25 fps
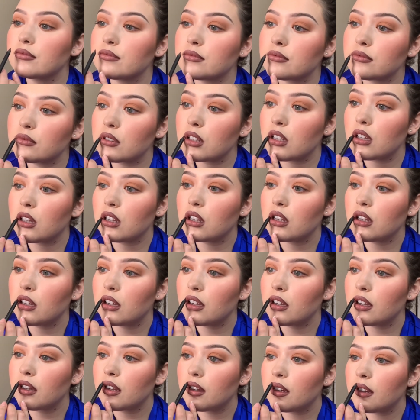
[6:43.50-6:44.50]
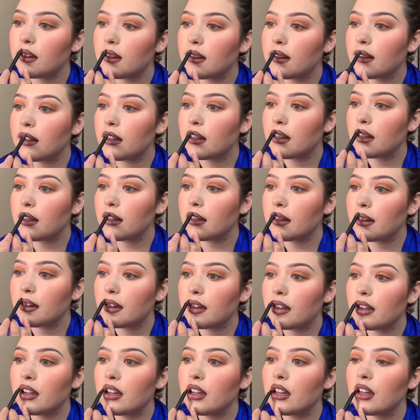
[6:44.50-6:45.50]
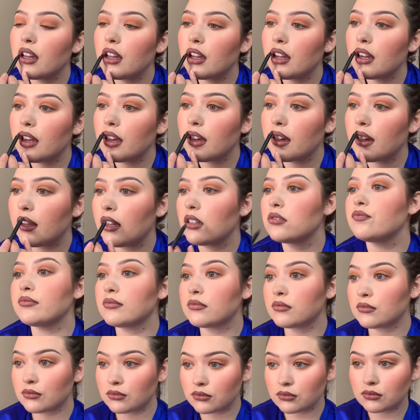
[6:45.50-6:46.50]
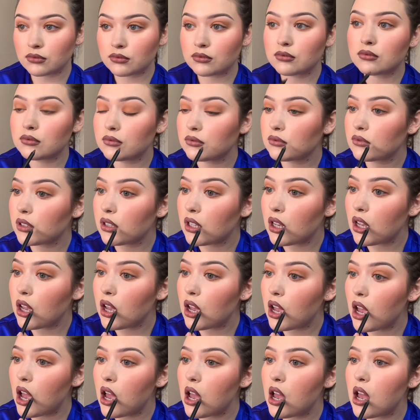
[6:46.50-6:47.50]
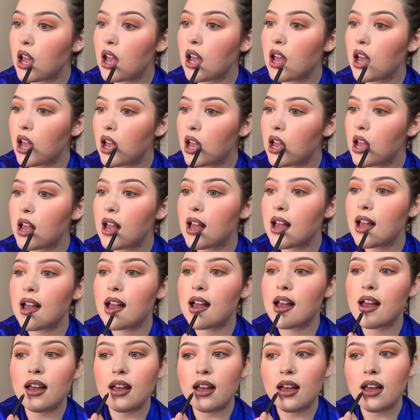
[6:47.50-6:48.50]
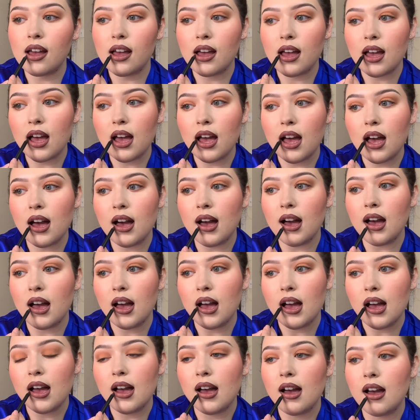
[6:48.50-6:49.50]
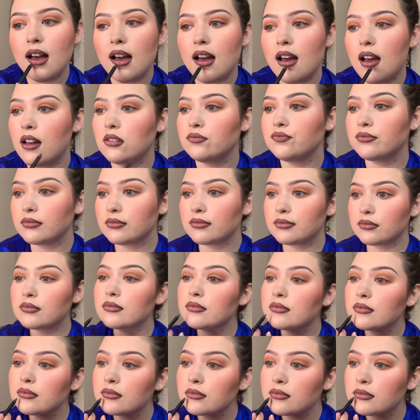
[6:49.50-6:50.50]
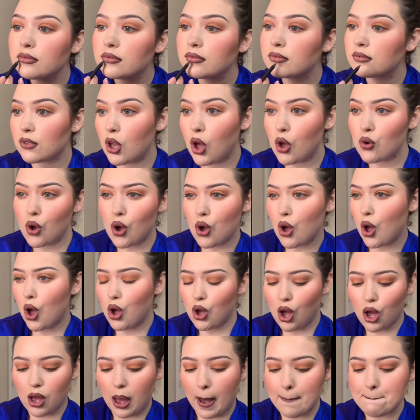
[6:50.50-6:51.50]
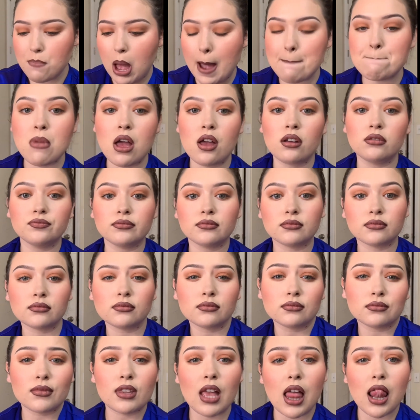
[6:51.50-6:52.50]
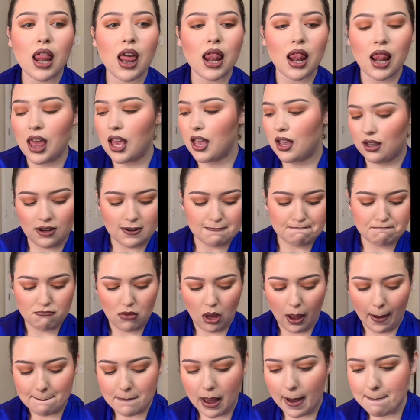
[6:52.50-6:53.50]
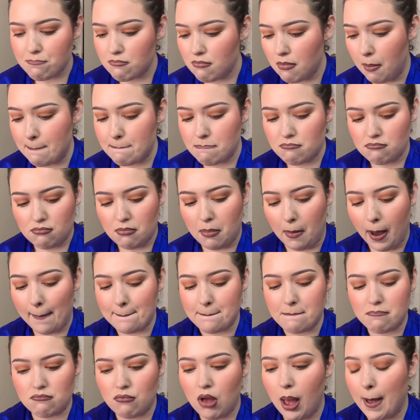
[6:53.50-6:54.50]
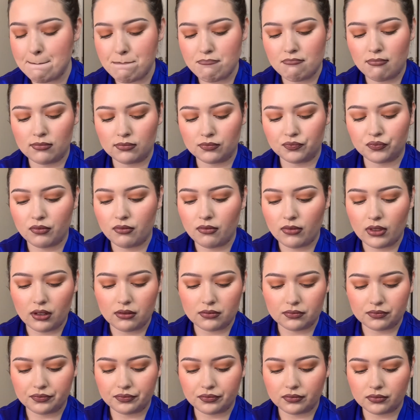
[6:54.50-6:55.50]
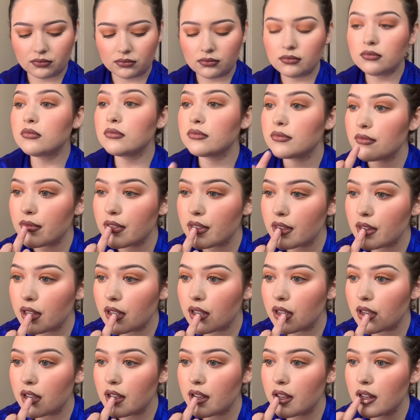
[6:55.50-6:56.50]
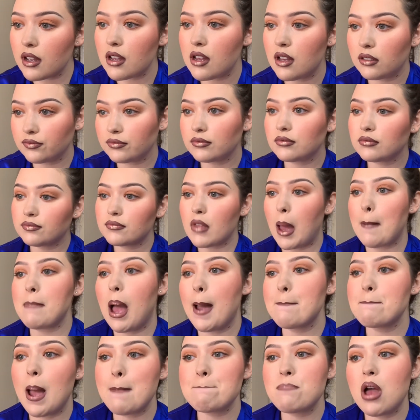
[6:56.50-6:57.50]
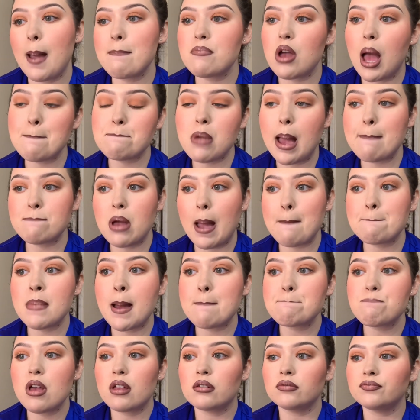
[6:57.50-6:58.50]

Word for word: I guess I forgot to record this part, but I did end up putting some Omrizy highlighter on my brow bone. And I did also apply some Kiss lashes, just really natural. Um, they're pretty much like the Wispies from Ardell.